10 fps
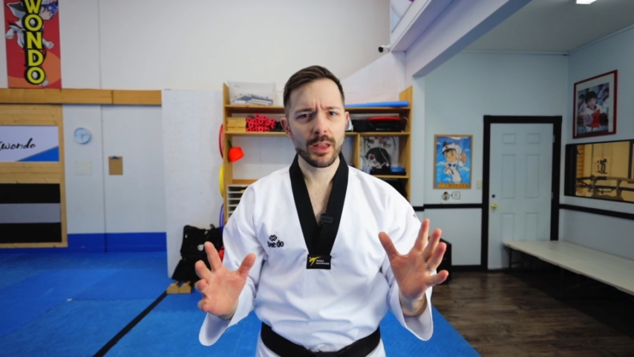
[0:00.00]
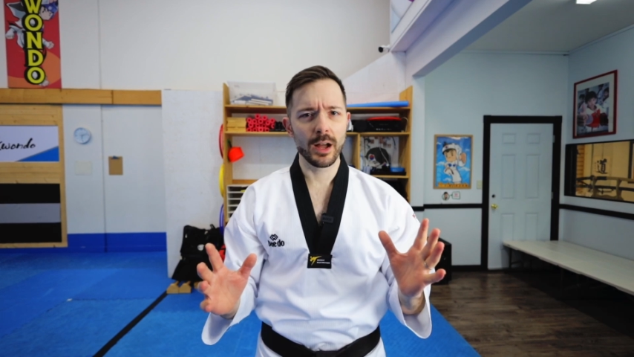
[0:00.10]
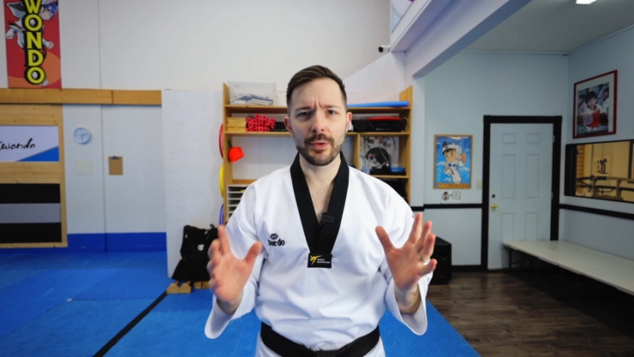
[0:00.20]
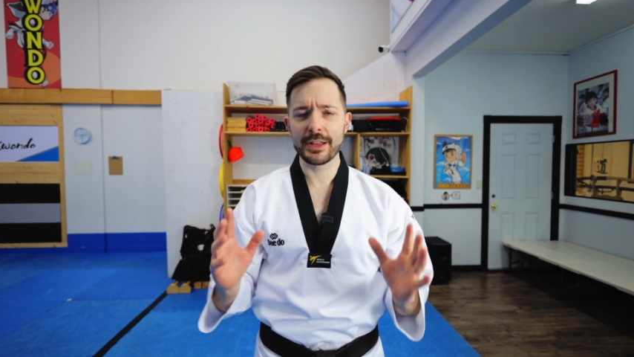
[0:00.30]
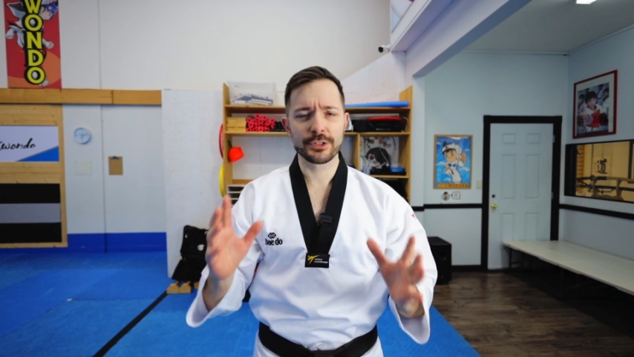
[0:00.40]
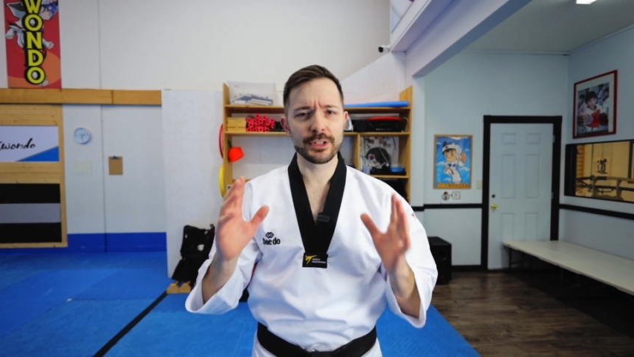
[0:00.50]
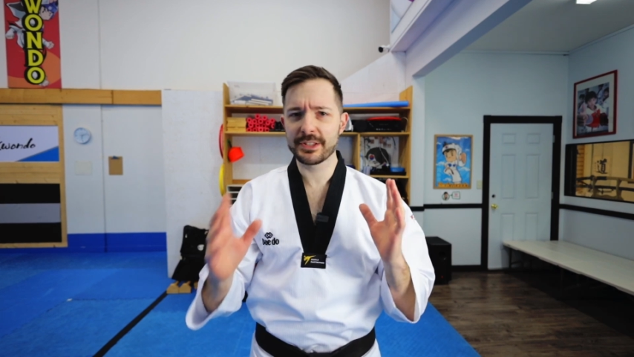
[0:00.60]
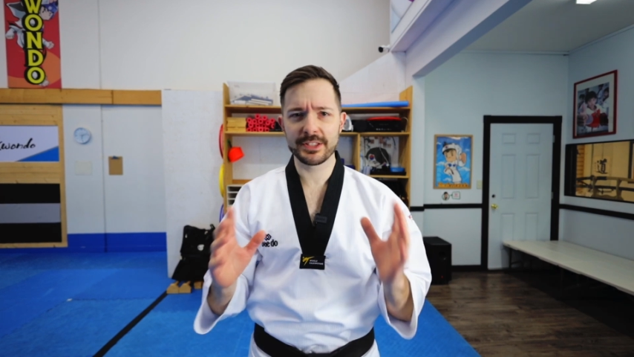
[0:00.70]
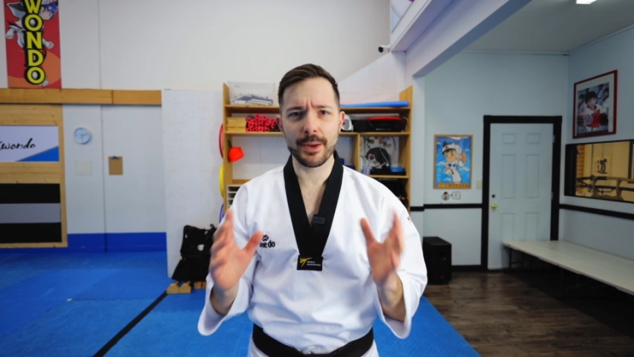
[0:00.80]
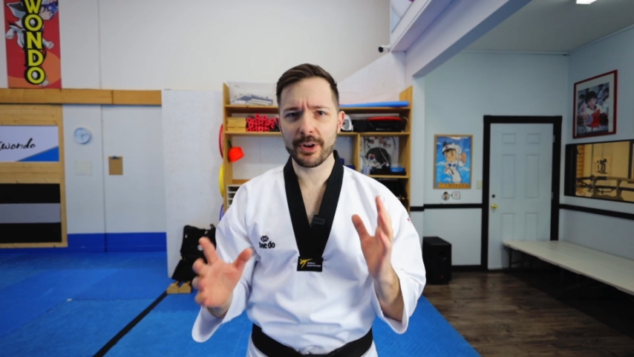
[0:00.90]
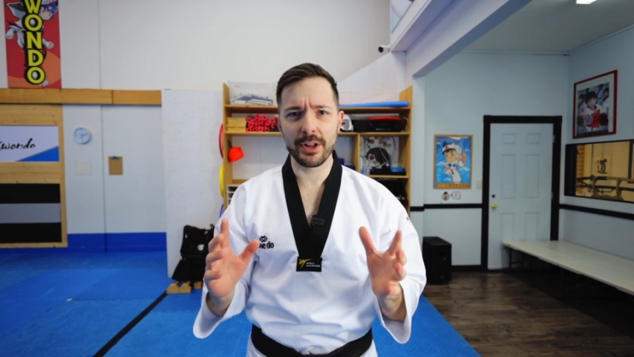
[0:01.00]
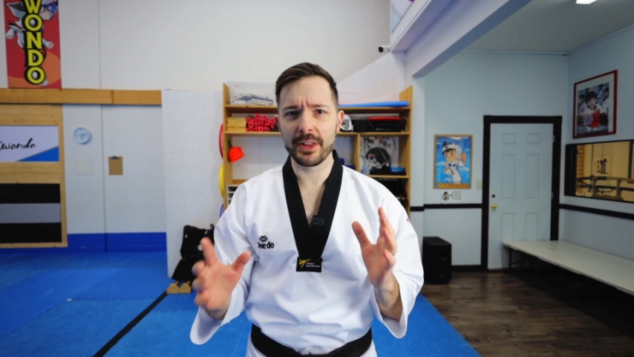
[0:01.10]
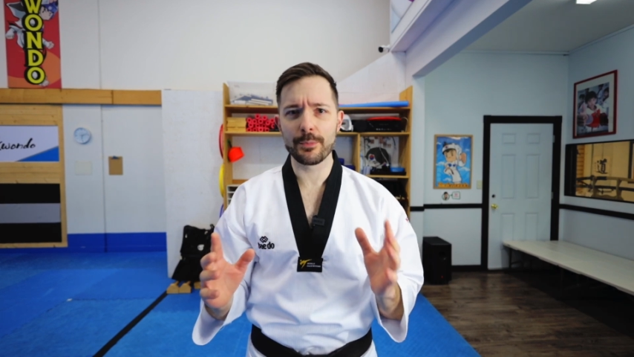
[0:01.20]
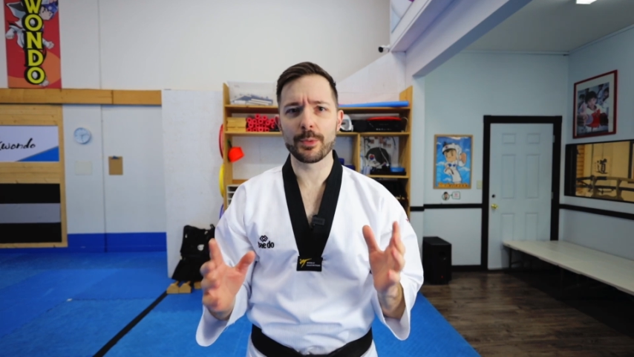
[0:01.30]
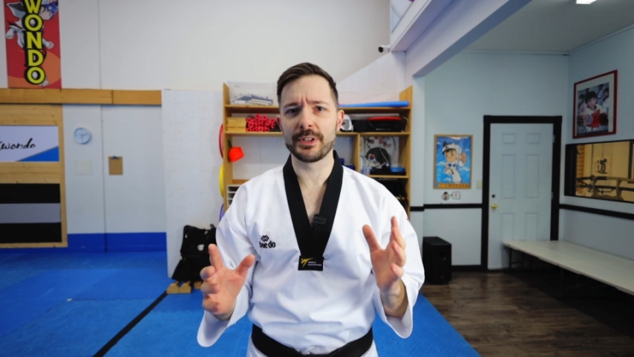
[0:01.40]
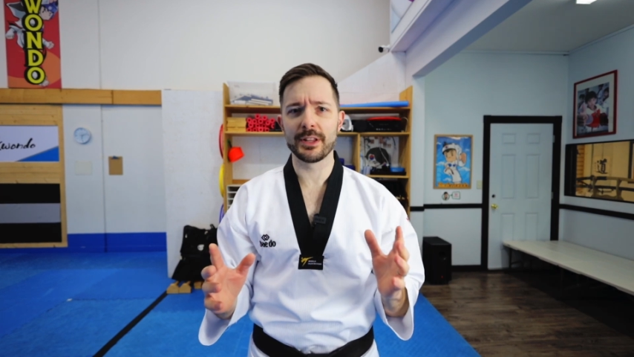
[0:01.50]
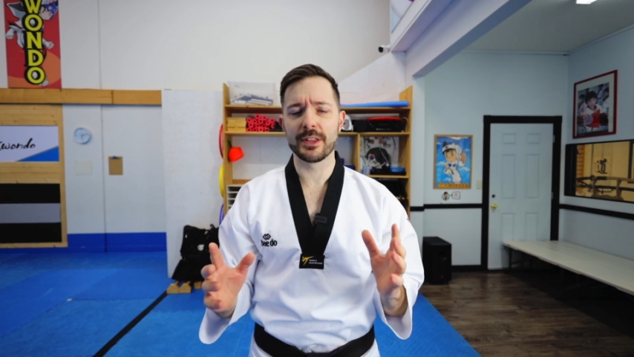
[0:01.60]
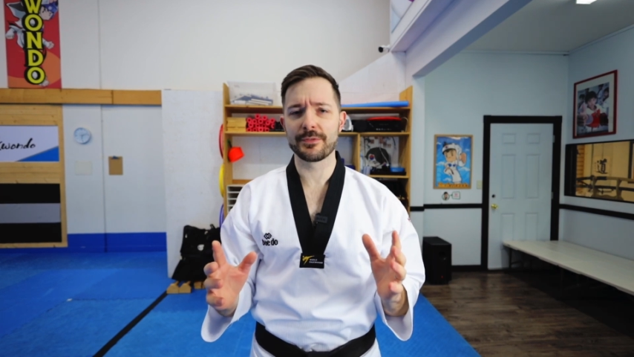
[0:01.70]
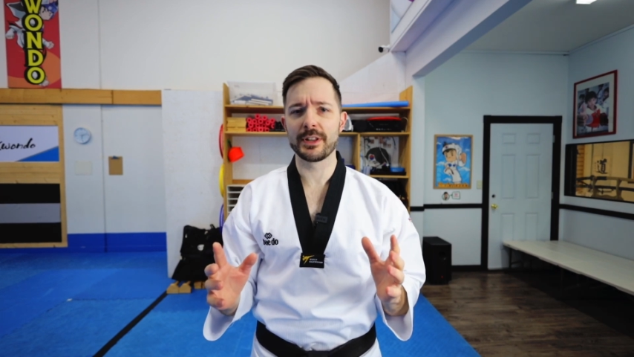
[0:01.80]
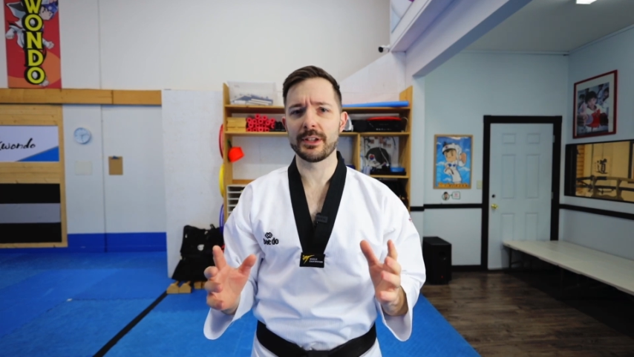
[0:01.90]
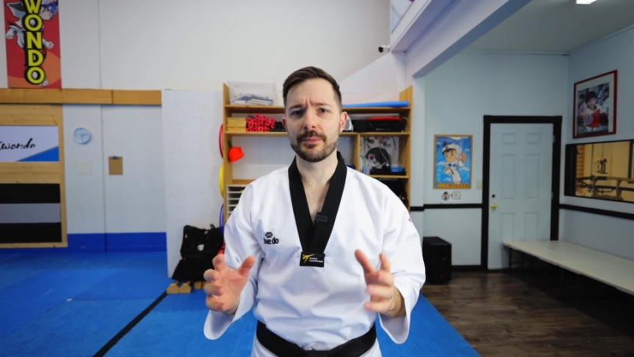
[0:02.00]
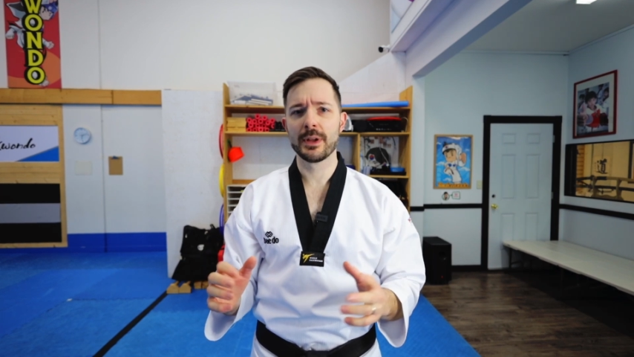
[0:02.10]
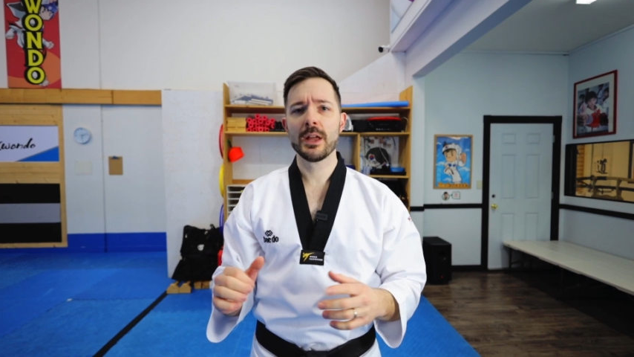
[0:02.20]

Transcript: All right, so let's sum it all up what we did in this video.